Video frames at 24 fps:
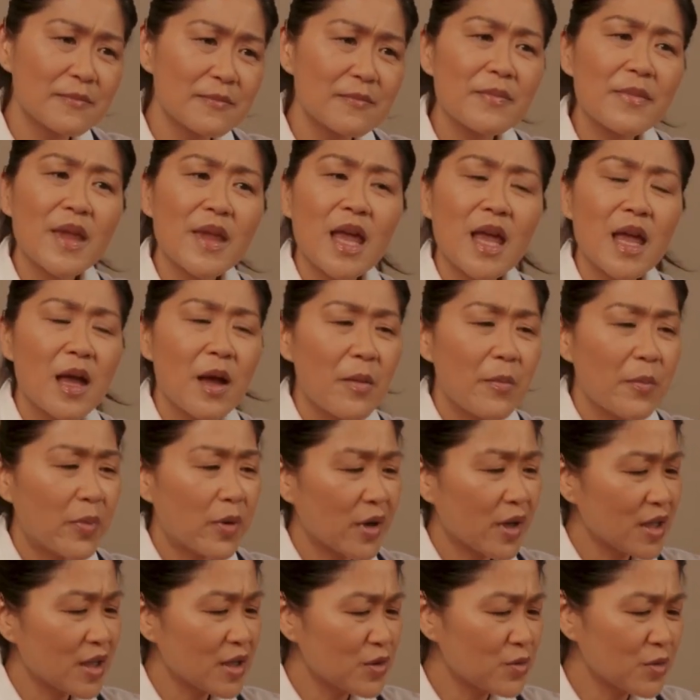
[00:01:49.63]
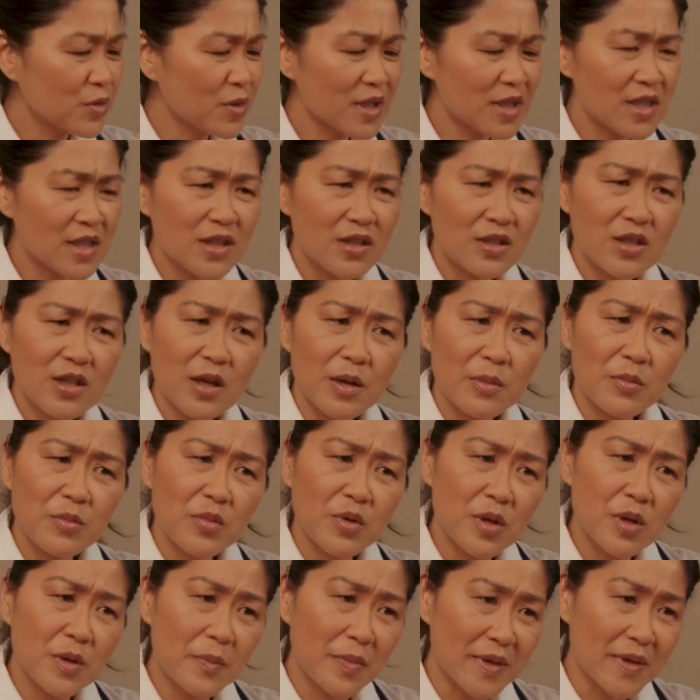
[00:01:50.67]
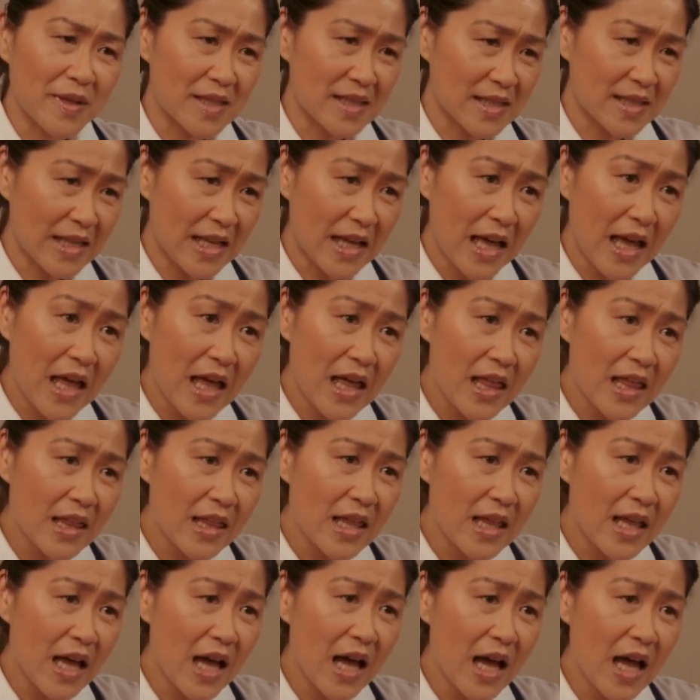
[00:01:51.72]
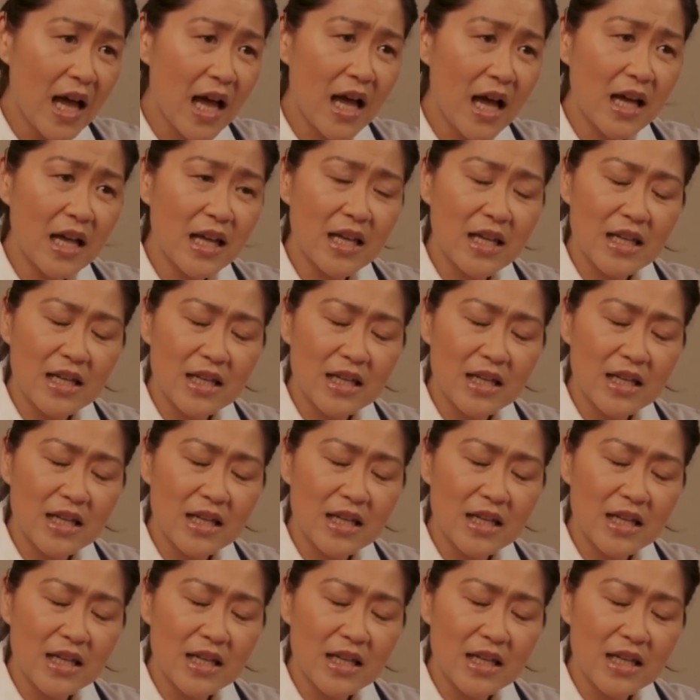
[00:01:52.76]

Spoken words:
Foods that contain a lot of resistant starch include